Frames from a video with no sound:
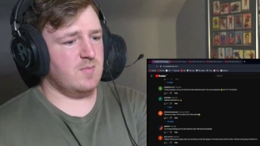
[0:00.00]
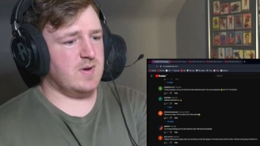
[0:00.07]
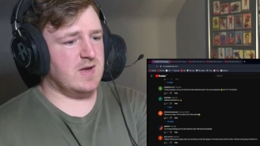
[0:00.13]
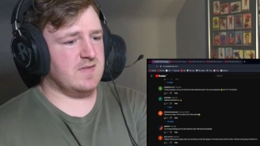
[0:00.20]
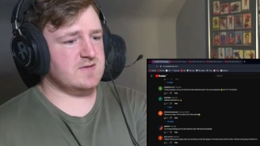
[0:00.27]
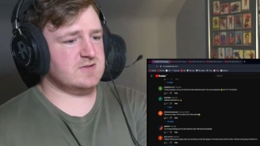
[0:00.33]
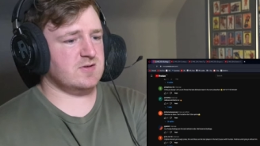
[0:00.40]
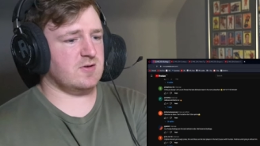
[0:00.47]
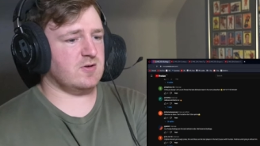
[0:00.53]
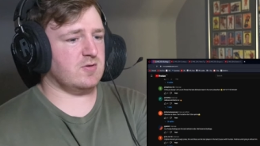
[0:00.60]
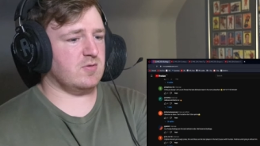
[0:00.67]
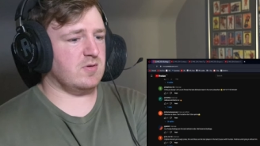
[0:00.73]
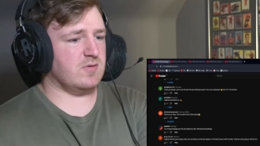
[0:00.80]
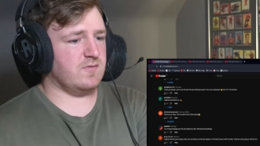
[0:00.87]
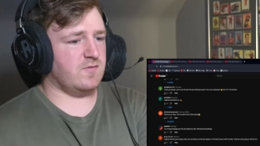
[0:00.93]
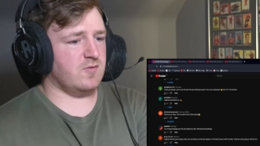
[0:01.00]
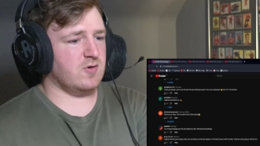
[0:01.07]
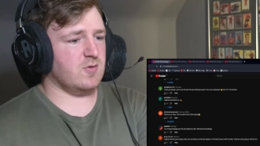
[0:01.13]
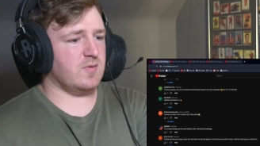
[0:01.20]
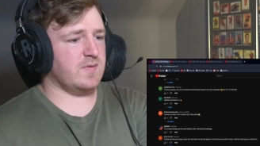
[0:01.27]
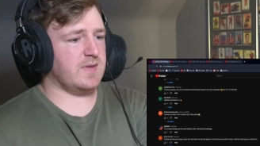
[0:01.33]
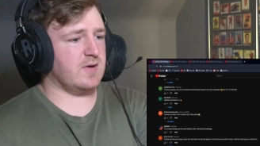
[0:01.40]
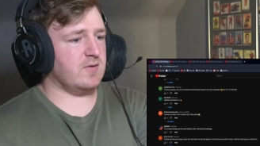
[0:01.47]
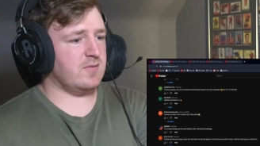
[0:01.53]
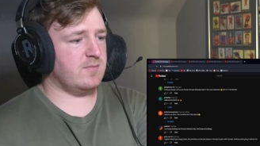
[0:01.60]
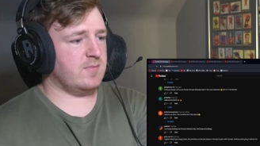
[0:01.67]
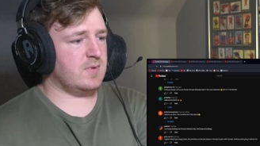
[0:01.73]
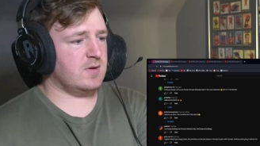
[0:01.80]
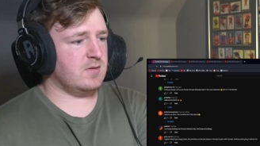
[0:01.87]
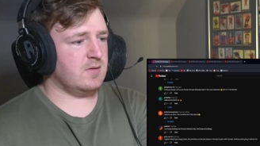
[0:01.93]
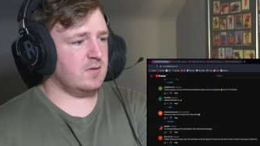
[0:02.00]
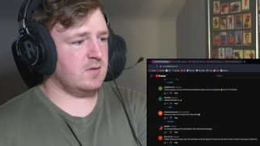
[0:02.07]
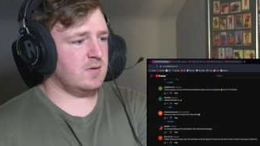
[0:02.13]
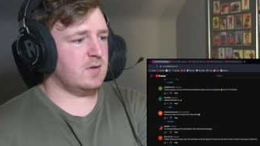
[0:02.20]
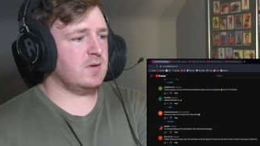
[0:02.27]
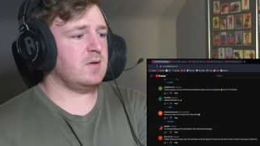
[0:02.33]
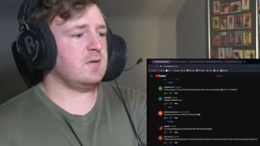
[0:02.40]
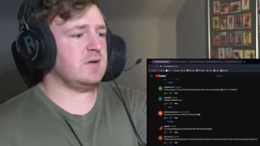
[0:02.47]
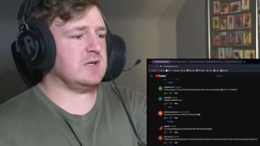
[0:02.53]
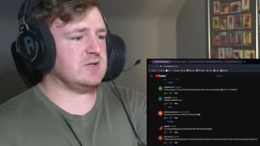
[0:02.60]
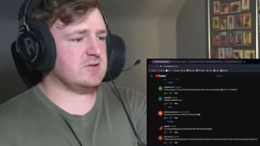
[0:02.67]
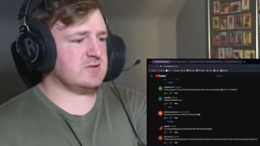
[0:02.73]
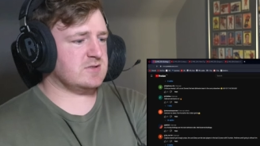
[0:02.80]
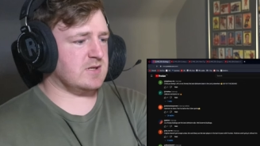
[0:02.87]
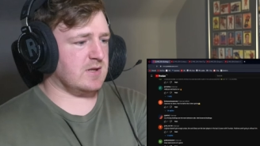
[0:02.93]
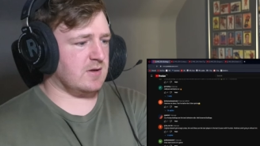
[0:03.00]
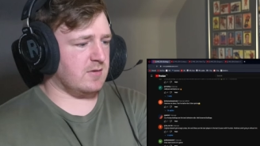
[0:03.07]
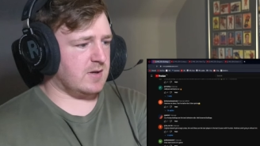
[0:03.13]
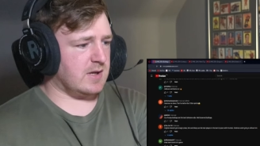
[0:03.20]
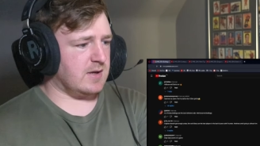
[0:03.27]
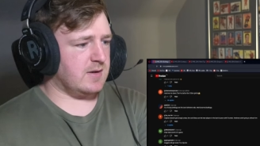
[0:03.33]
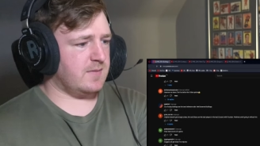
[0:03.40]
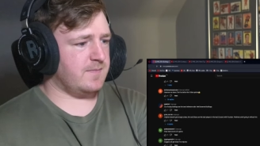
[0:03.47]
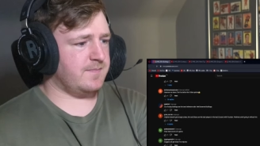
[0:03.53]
Panthers aren't going 4 without him. Interesting. Okay.